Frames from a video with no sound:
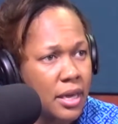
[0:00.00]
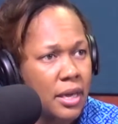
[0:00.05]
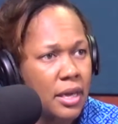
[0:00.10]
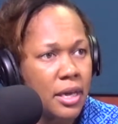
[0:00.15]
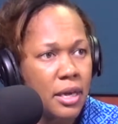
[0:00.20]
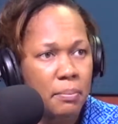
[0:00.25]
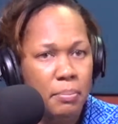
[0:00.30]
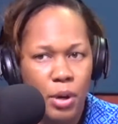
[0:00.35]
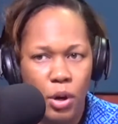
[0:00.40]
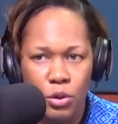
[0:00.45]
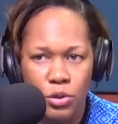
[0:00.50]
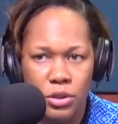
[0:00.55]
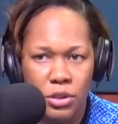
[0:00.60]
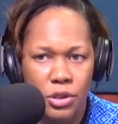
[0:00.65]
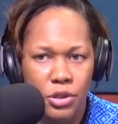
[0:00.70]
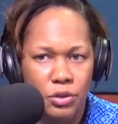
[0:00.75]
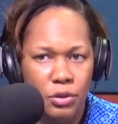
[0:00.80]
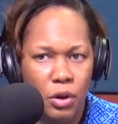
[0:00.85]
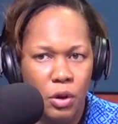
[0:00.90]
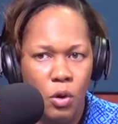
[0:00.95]
impulse
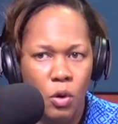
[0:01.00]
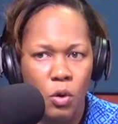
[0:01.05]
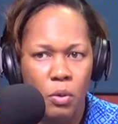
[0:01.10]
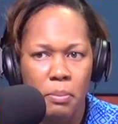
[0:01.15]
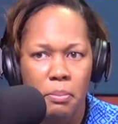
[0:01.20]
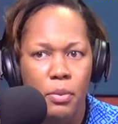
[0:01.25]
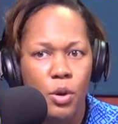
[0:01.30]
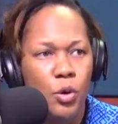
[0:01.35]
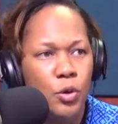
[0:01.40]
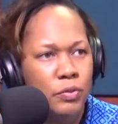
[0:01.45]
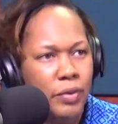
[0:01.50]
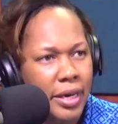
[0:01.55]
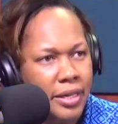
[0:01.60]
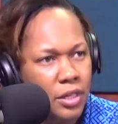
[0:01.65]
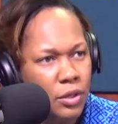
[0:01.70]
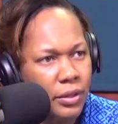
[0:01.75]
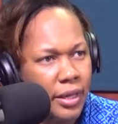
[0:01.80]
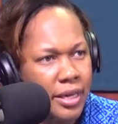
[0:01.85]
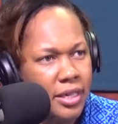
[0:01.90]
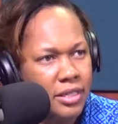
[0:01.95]
control, mood
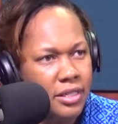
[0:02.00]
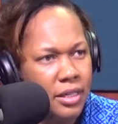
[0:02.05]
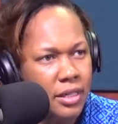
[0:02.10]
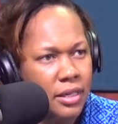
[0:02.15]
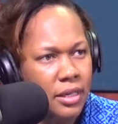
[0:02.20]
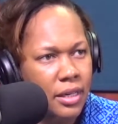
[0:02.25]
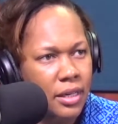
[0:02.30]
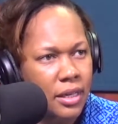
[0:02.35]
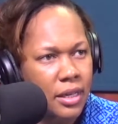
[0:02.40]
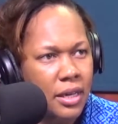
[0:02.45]
regulation.